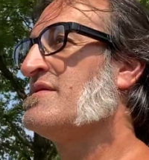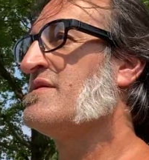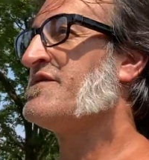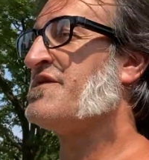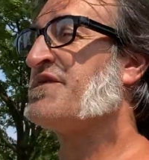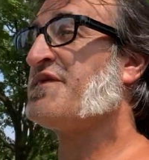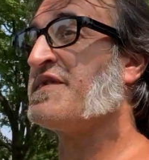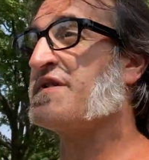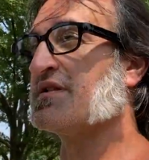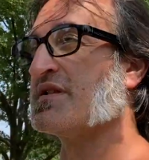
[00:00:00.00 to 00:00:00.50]

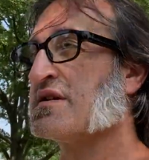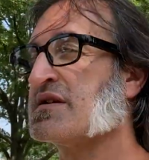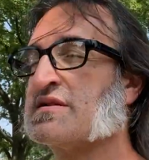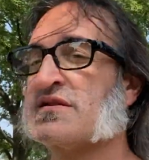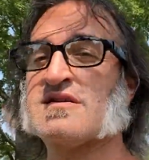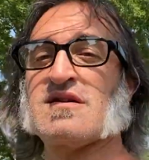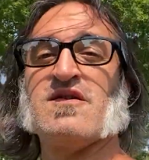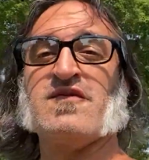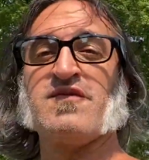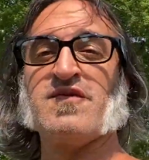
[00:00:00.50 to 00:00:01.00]

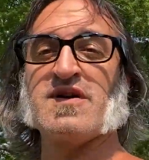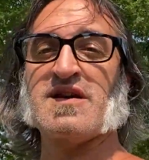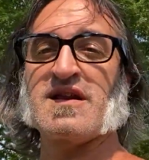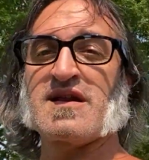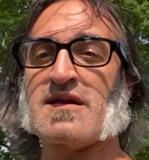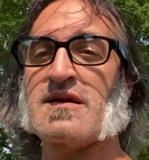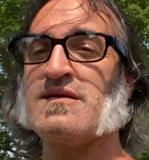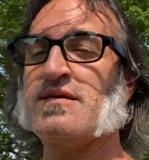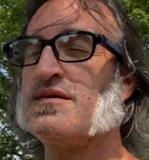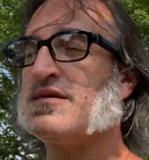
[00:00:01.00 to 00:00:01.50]
feelings of
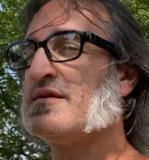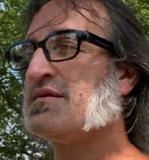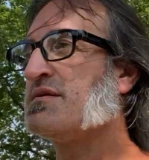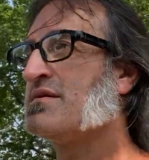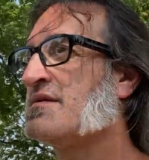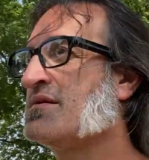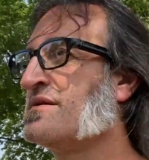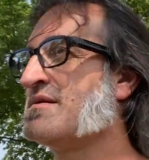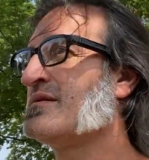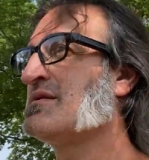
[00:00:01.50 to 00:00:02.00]
winning
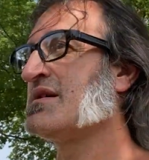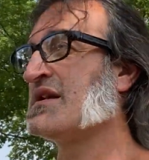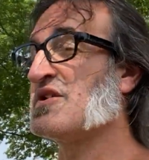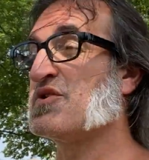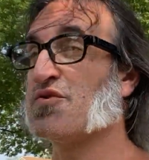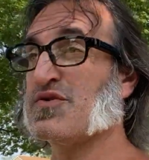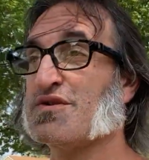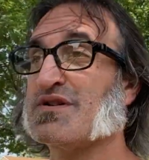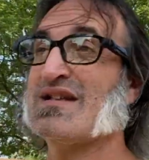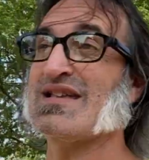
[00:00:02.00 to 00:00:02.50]
in
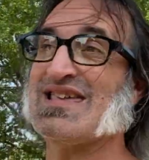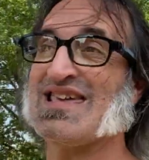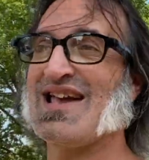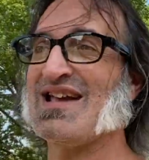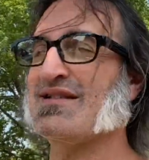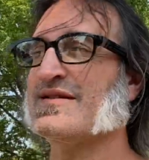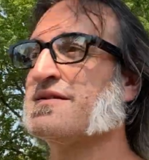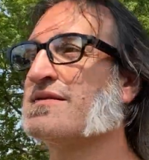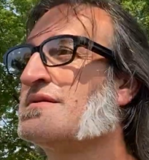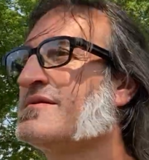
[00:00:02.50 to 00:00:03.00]
order to
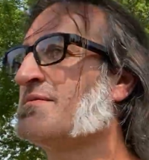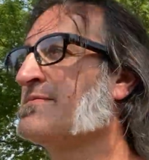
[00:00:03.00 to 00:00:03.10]
get